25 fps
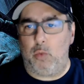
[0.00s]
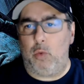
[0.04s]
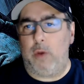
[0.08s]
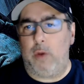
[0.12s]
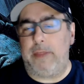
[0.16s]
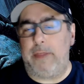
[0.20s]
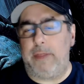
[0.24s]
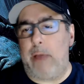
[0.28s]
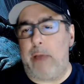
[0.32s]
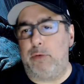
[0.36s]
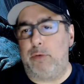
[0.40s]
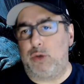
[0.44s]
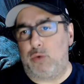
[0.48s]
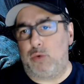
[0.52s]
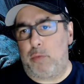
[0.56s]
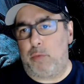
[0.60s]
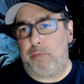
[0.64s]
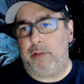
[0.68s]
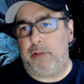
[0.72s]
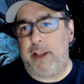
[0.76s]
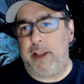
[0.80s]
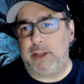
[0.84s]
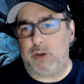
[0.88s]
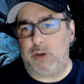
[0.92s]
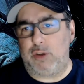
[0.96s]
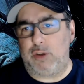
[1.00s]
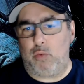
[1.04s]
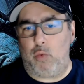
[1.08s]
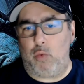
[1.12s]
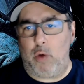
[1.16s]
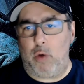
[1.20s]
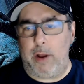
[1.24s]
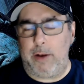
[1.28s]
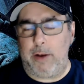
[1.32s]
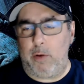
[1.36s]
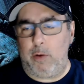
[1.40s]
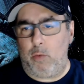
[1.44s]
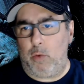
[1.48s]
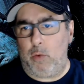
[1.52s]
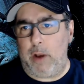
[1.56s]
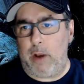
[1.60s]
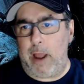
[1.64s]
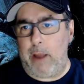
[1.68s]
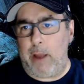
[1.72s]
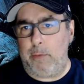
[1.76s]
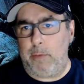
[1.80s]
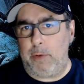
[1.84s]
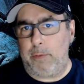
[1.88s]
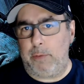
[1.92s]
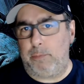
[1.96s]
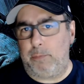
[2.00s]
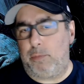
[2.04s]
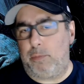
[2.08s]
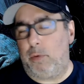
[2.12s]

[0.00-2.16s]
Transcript: that was replaced with what I will